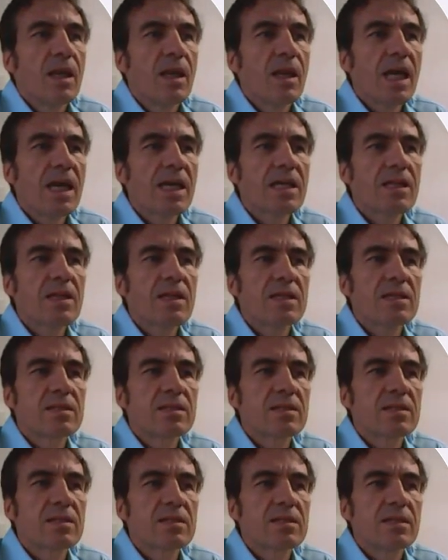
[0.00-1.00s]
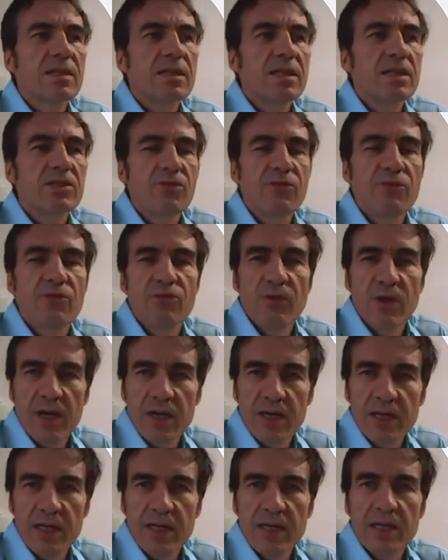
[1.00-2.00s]
Like this is a
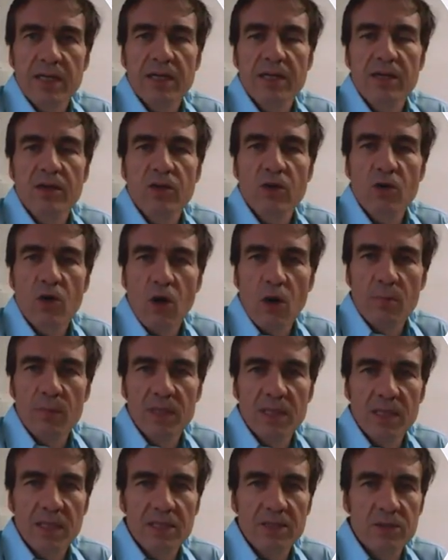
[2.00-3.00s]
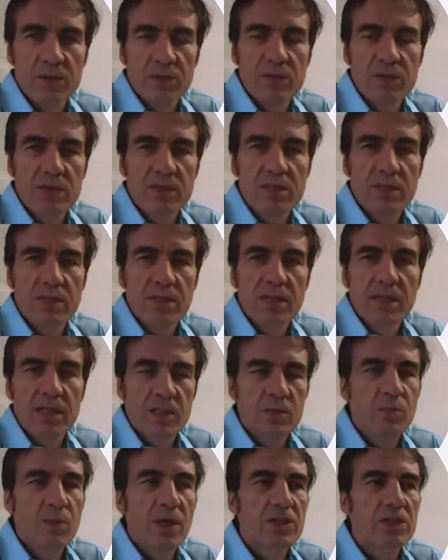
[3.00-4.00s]
very commonly used
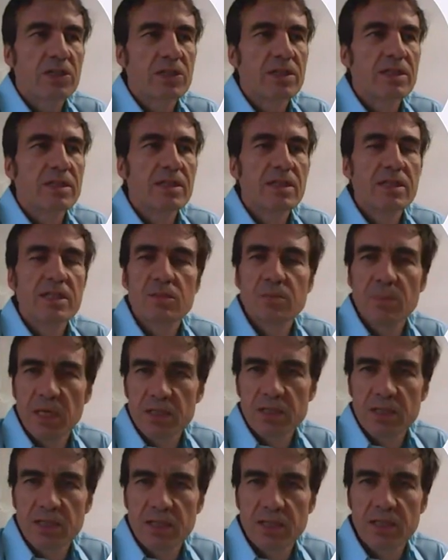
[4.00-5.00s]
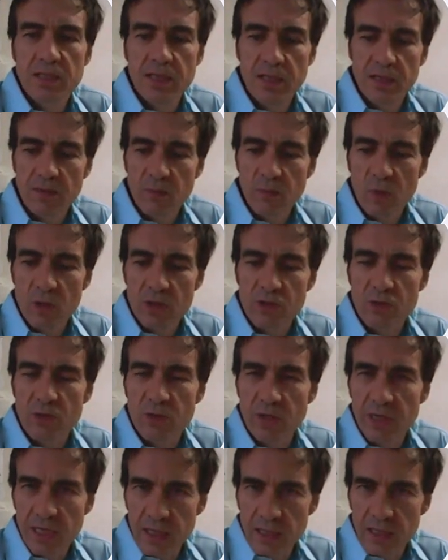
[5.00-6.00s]
expression, especially when
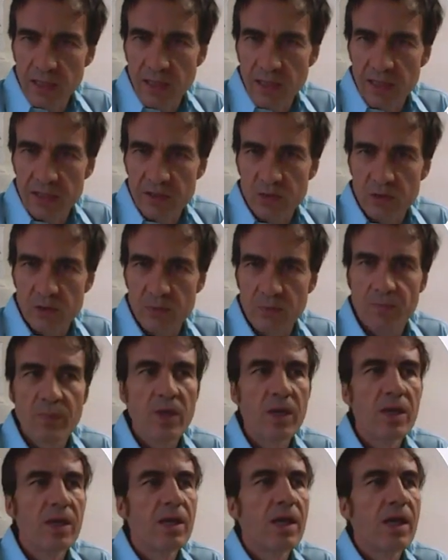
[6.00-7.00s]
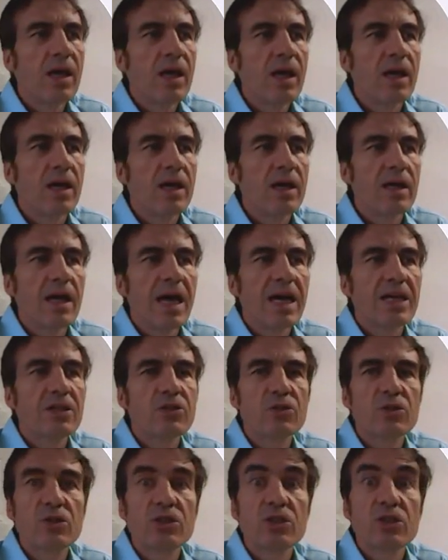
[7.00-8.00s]
you're in the classroom
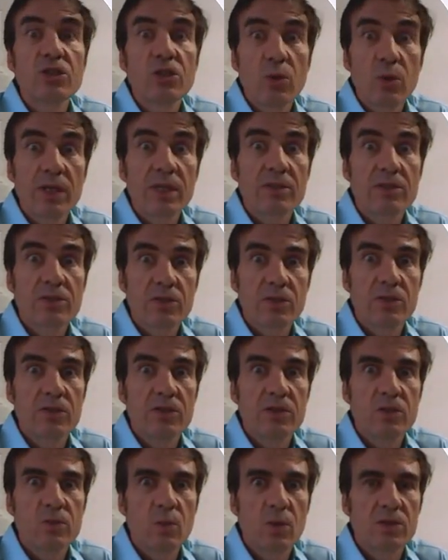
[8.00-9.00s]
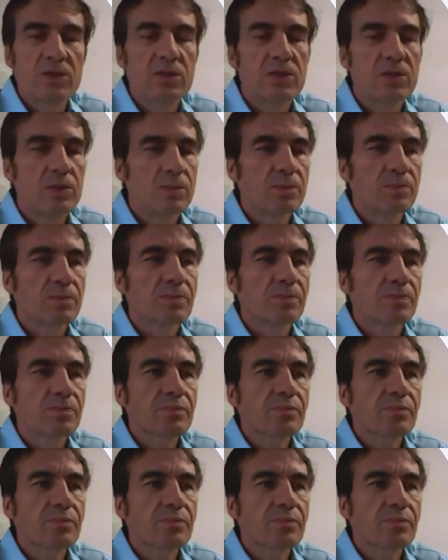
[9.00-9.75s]
and you're showing students what to do,